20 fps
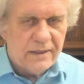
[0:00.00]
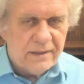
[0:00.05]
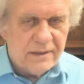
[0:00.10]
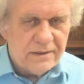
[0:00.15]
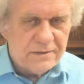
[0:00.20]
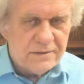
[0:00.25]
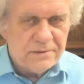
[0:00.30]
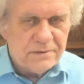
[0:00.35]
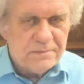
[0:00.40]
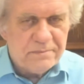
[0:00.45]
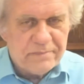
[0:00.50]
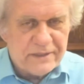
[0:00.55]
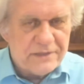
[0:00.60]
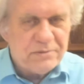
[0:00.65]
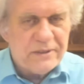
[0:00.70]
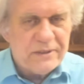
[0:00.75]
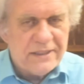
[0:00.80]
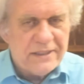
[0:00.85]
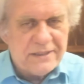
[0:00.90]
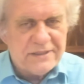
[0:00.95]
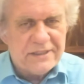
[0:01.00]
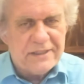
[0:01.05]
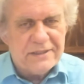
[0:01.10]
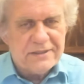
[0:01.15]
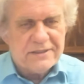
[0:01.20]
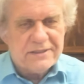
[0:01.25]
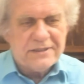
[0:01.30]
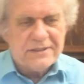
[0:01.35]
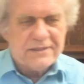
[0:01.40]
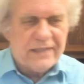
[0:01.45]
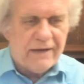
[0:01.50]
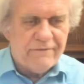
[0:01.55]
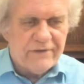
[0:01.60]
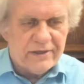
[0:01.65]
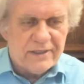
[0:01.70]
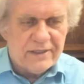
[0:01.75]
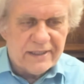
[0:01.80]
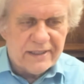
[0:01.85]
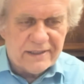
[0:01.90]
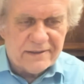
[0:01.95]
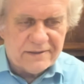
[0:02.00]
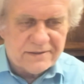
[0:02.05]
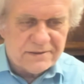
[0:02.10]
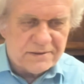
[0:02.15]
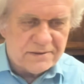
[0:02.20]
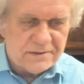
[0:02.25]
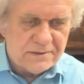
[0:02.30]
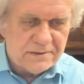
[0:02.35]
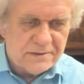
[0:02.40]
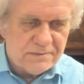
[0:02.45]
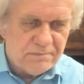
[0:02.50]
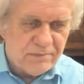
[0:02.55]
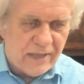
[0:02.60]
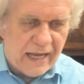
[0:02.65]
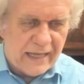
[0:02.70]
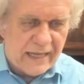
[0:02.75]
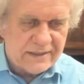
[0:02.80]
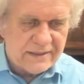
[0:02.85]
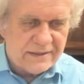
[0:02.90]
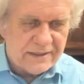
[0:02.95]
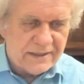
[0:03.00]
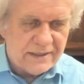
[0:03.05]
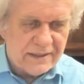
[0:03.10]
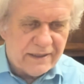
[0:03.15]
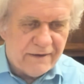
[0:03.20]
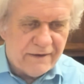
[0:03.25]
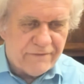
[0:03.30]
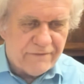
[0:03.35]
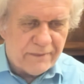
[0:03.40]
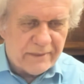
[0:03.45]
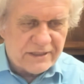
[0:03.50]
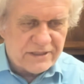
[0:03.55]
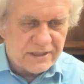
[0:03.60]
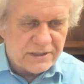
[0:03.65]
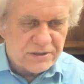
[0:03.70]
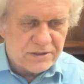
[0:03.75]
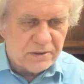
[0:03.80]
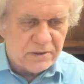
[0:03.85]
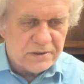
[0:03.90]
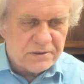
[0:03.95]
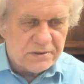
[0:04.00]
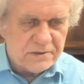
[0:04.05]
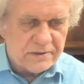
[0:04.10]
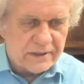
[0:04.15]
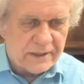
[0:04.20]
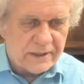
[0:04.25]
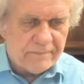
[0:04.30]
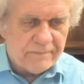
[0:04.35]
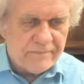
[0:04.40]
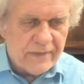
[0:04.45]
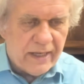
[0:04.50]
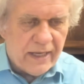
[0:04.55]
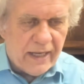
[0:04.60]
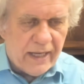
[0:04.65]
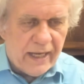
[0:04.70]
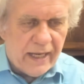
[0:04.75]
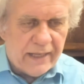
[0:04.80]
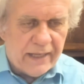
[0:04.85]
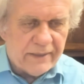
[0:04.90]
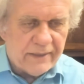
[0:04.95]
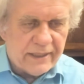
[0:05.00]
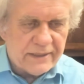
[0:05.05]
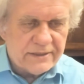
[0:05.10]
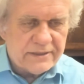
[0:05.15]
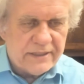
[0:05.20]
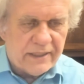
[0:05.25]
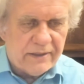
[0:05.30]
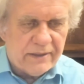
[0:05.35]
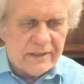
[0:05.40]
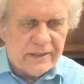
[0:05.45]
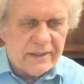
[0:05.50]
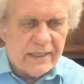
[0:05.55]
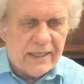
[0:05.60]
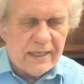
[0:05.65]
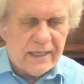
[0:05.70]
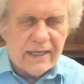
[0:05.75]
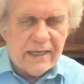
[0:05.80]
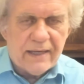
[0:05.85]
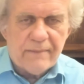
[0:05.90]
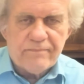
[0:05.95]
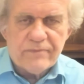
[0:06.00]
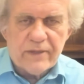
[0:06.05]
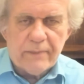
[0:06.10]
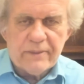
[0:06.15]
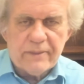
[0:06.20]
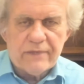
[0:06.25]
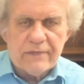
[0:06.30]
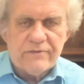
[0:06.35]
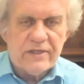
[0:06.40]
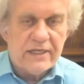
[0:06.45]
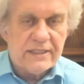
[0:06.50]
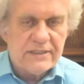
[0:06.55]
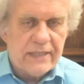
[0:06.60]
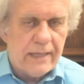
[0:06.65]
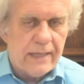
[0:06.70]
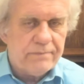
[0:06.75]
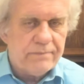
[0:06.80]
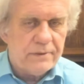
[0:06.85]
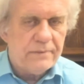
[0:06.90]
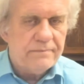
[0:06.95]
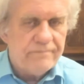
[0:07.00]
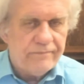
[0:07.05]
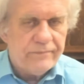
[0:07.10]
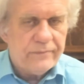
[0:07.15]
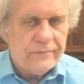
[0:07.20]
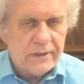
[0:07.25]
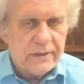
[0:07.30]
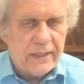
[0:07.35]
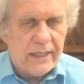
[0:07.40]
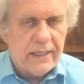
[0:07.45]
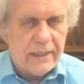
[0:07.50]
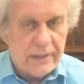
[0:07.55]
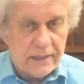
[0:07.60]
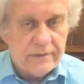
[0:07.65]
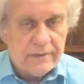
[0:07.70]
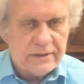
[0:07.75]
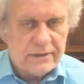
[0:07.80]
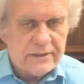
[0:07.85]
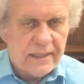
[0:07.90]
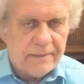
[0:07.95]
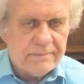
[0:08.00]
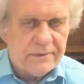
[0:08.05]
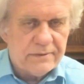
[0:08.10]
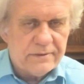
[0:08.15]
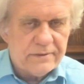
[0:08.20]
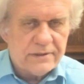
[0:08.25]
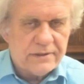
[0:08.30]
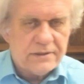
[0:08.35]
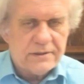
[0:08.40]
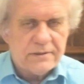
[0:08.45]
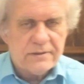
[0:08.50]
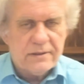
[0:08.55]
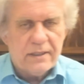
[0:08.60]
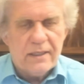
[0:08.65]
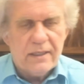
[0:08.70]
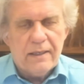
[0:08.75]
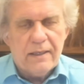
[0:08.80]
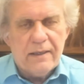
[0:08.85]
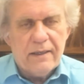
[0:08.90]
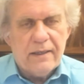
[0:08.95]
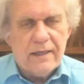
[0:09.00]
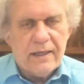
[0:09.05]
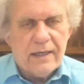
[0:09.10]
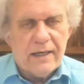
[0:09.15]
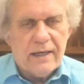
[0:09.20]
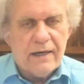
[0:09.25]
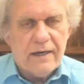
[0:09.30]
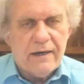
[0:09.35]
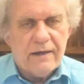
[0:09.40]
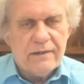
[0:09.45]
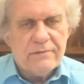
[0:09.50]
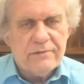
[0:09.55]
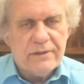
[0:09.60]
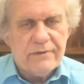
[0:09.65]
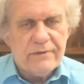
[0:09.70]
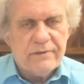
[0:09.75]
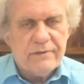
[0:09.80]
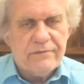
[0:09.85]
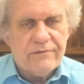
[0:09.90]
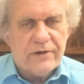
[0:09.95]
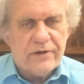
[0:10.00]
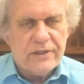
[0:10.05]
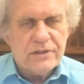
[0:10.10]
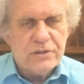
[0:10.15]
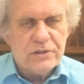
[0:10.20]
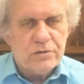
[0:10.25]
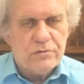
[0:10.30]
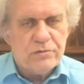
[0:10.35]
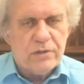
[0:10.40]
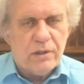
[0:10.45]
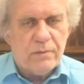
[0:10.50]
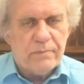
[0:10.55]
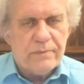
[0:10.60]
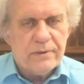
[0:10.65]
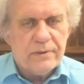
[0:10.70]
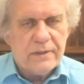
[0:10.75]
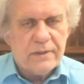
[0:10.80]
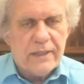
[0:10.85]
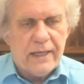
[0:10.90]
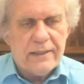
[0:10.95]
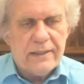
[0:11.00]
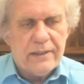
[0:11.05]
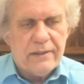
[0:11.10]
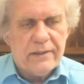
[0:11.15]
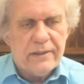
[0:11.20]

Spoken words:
through between his ears. He's got very little to block the information that's going through there. Anyways, here, let me give you an example. Okay, another example. This is referring to the rope. Okay, here it